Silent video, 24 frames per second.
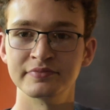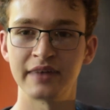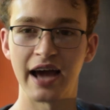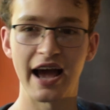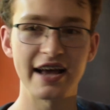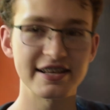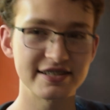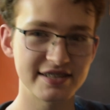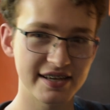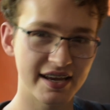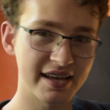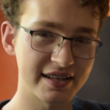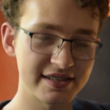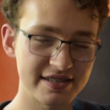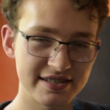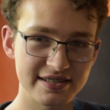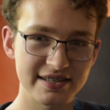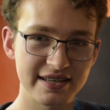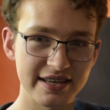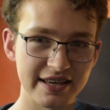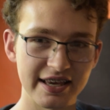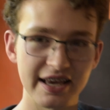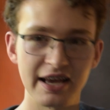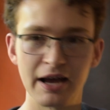As you can
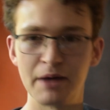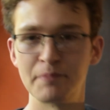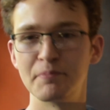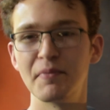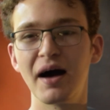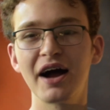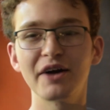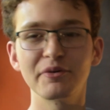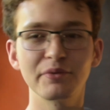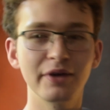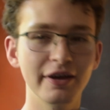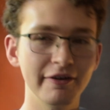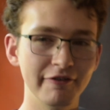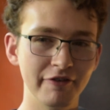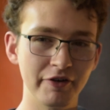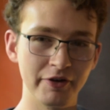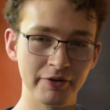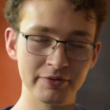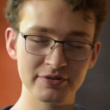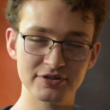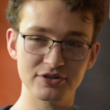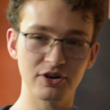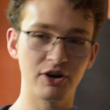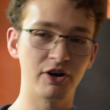see, my
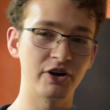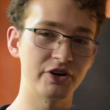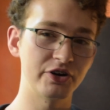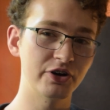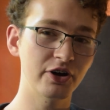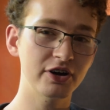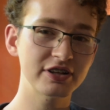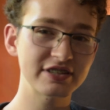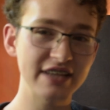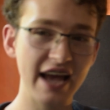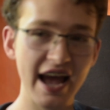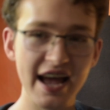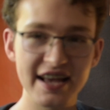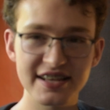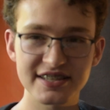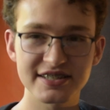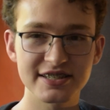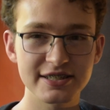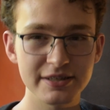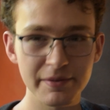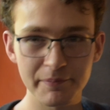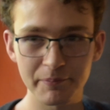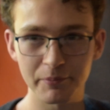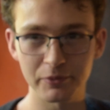reviews are not as
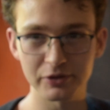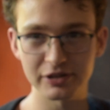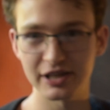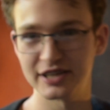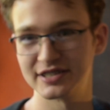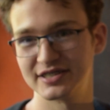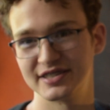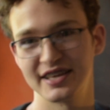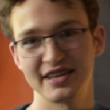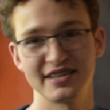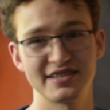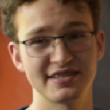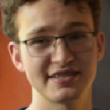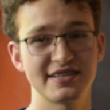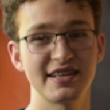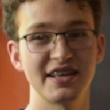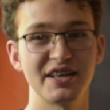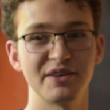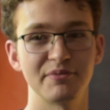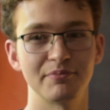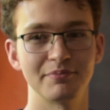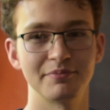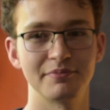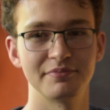simple as they
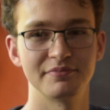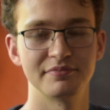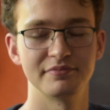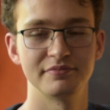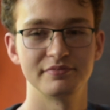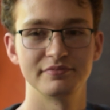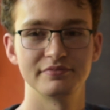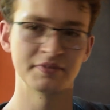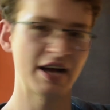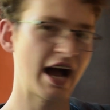seem.